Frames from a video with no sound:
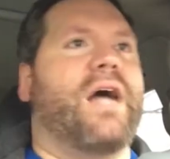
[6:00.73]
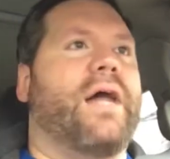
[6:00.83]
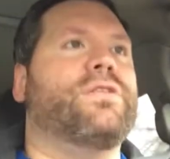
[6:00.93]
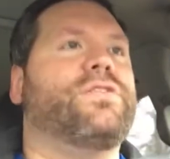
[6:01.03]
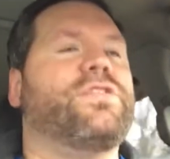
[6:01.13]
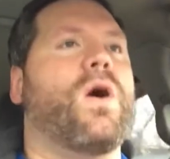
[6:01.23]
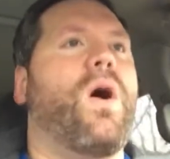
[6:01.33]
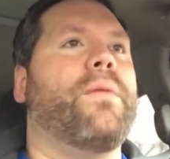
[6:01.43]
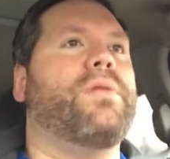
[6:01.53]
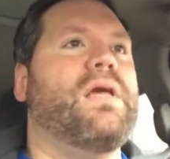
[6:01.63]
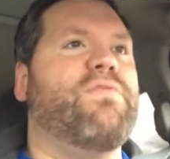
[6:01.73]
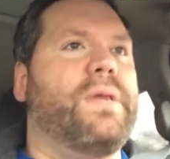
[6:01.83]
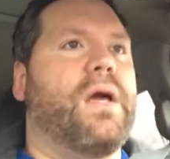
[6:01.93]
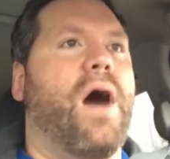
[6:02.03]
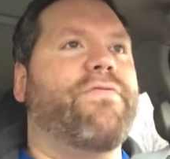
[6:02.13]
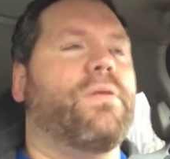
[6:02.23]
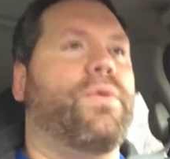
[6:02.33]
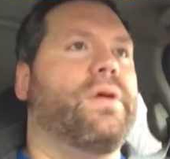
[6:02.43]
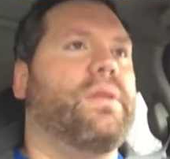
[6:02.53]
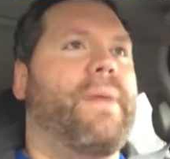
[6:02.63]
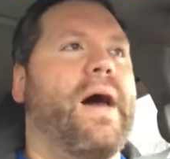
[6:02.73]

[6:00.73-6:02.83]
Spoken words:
gotten so unbelievably comfortable in the